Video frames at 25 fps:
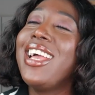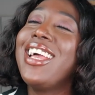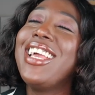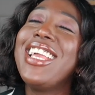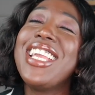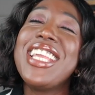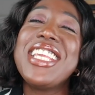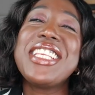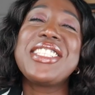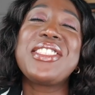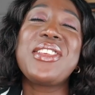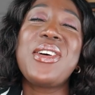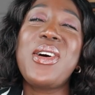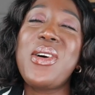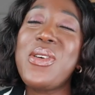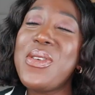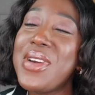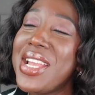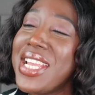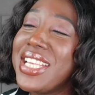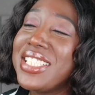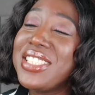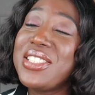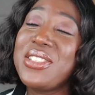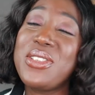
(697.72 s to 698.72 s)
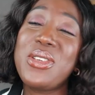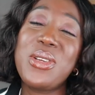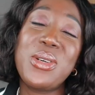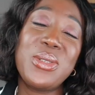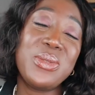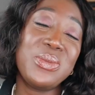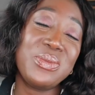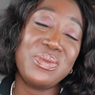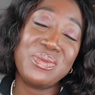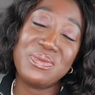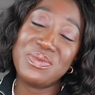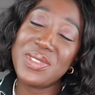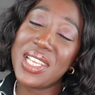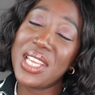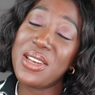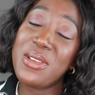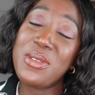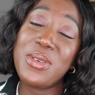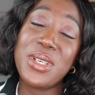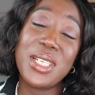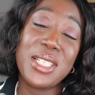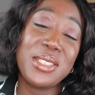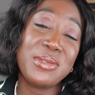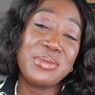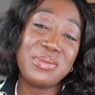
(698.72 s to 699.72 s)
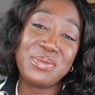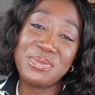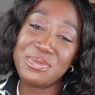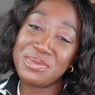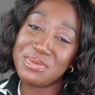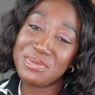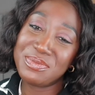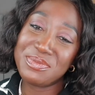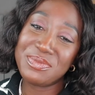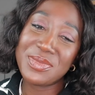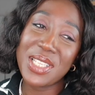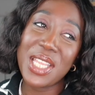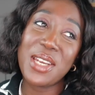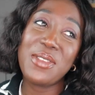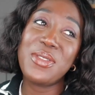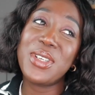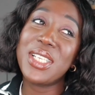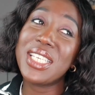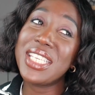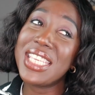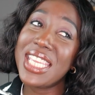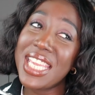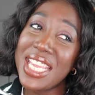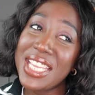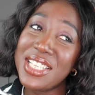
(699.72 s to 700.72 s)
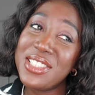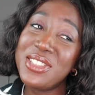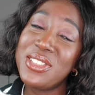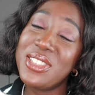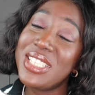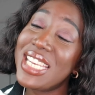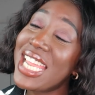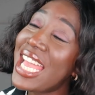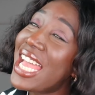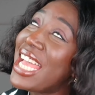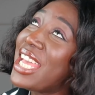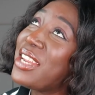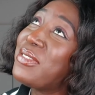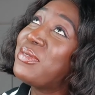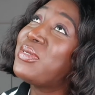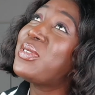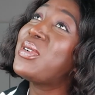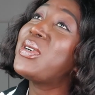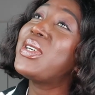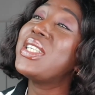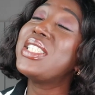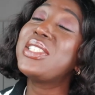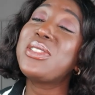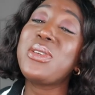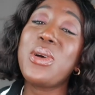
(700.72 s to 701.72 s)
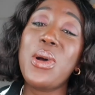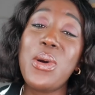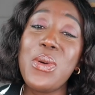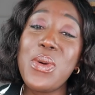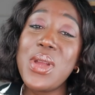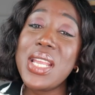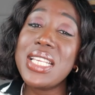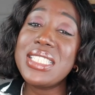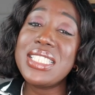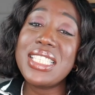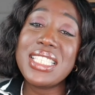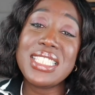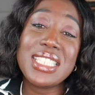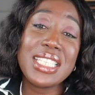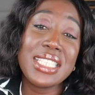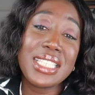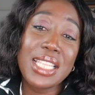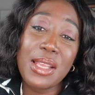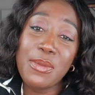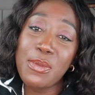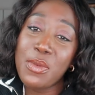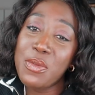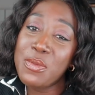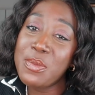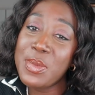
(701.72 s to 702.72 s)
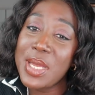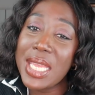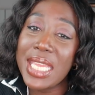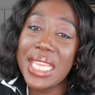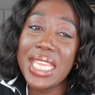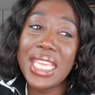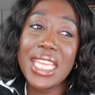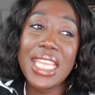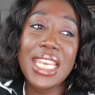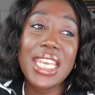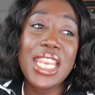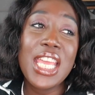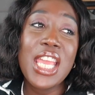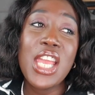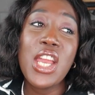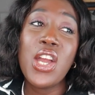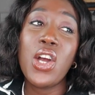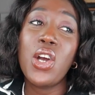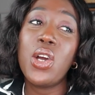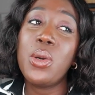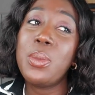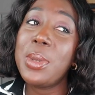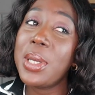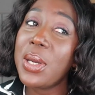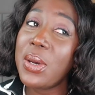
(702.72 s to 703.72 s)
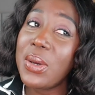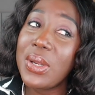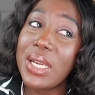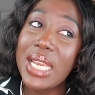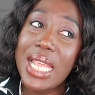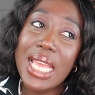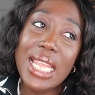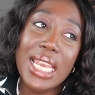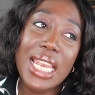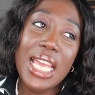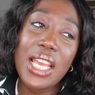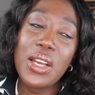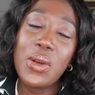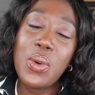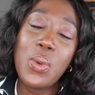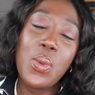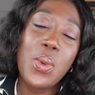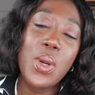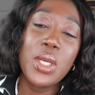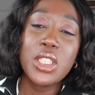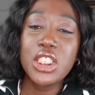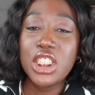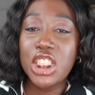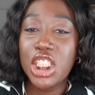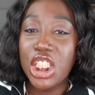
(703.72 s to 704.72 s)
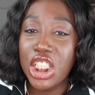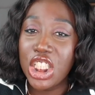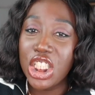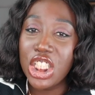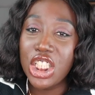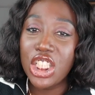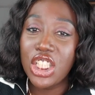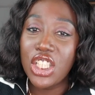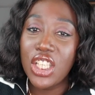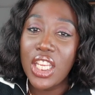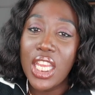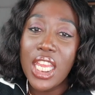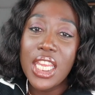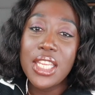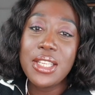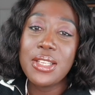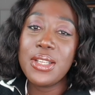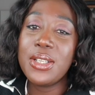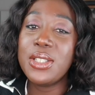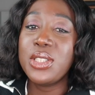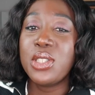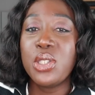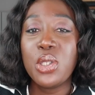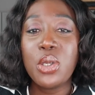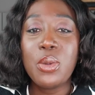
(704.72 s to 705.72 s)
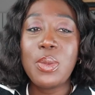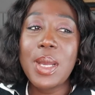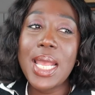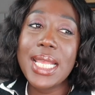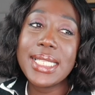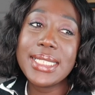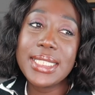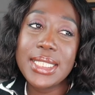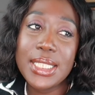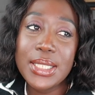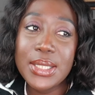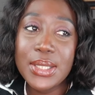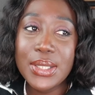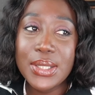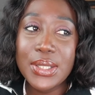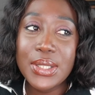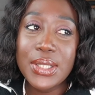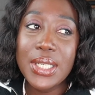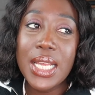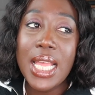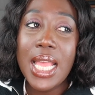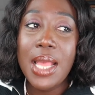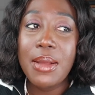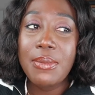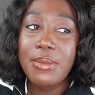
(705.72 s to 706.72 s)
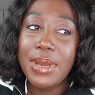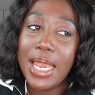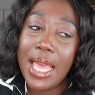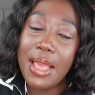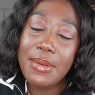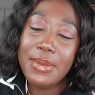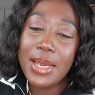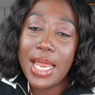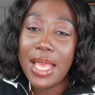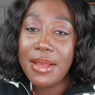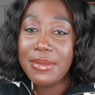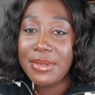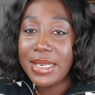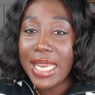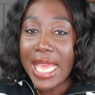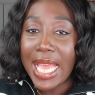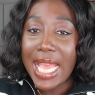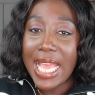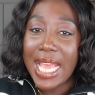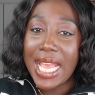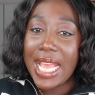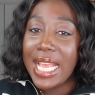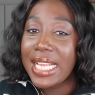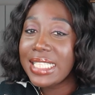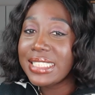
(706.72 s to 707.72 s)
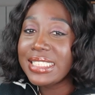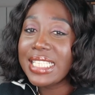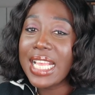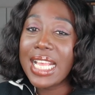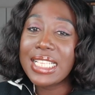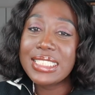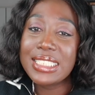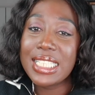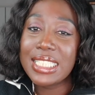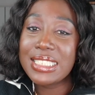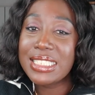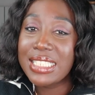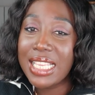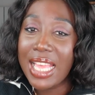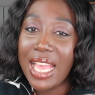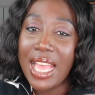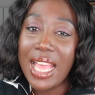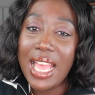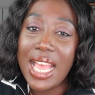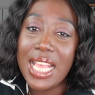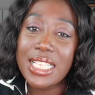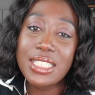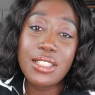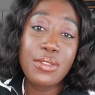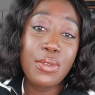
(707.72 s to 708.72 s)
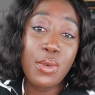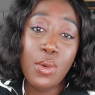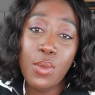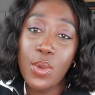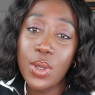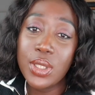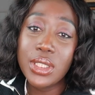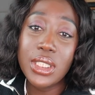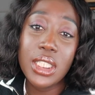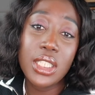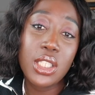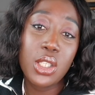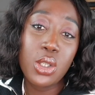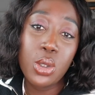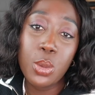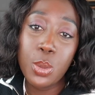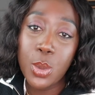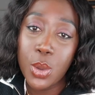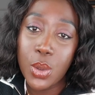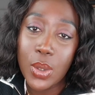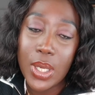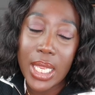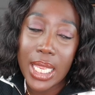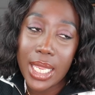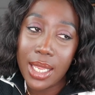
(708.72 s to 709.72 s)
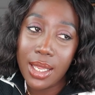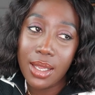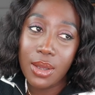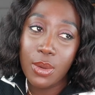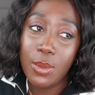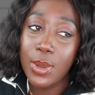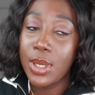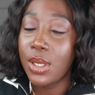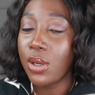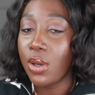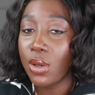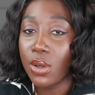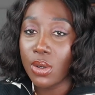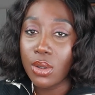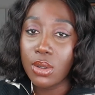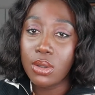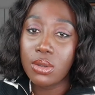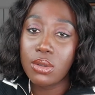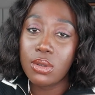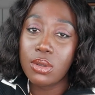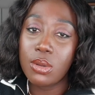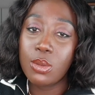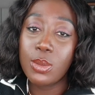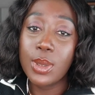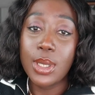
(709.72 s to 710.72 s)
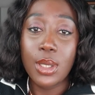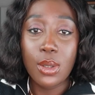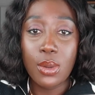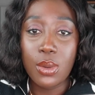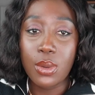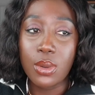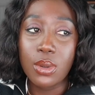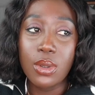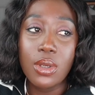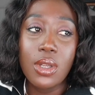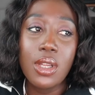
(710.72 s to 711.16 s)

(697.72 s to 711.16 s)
it's always, you know, I don't want to I don't want to get into that, but it's always the same type of man who be online like, who wants you? You're two by two, blah, blah, blah, ta, ta, ta, as if we wanted you, Poke. We don't. We don't.